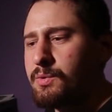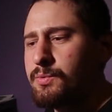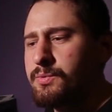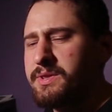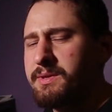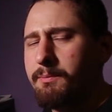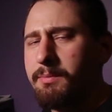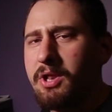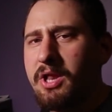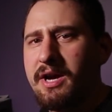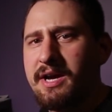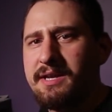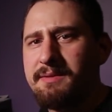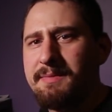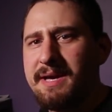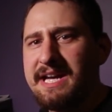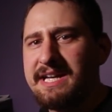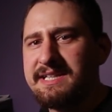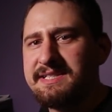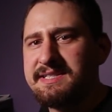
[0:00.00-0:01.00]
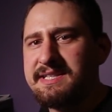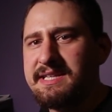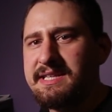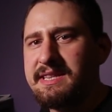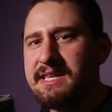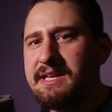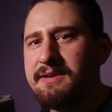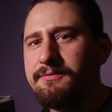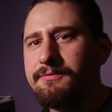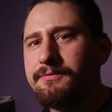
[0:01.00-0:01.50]
with the blind
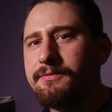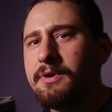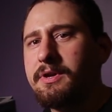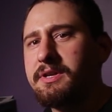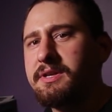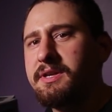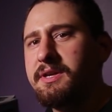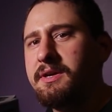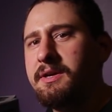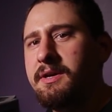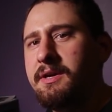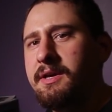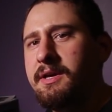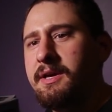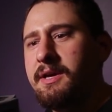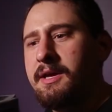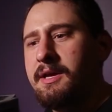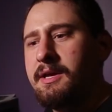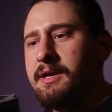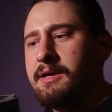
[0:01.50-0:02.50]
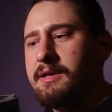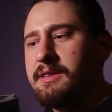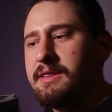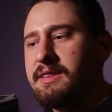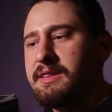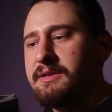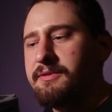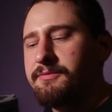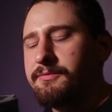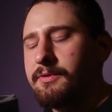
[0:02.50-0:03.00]
magazine, the
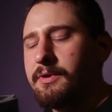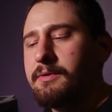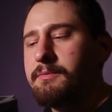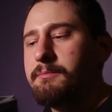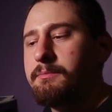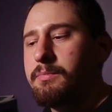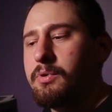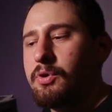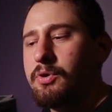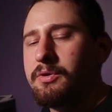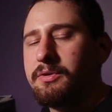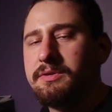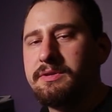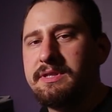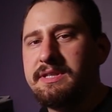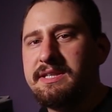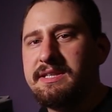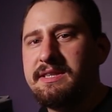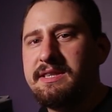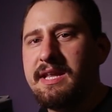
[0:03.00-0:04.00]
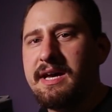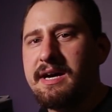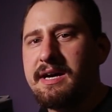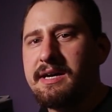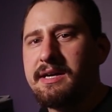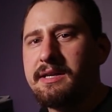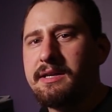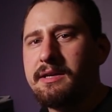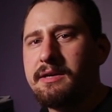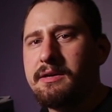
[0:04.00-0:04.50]
front bolt did
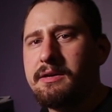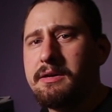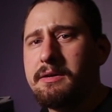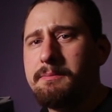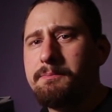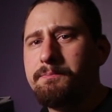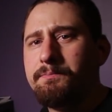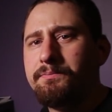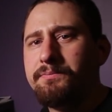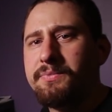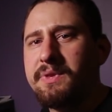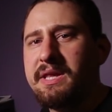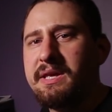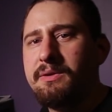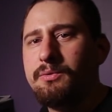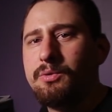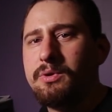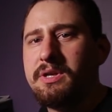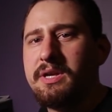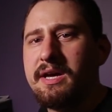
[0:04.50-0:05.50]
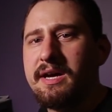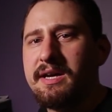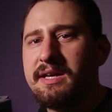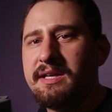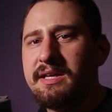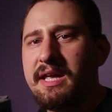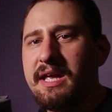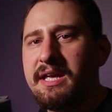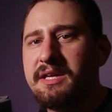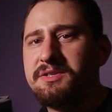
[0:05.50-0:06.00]
not, it would not
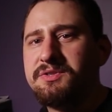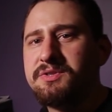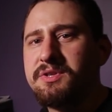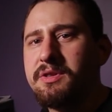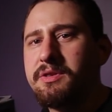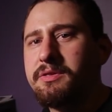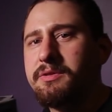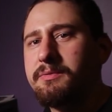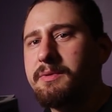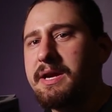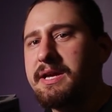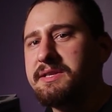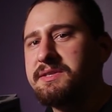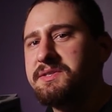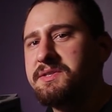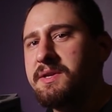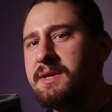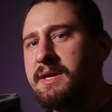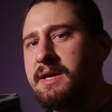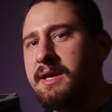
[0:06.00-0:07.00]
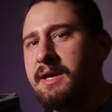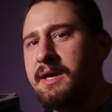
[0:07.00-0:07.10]
engage the threads,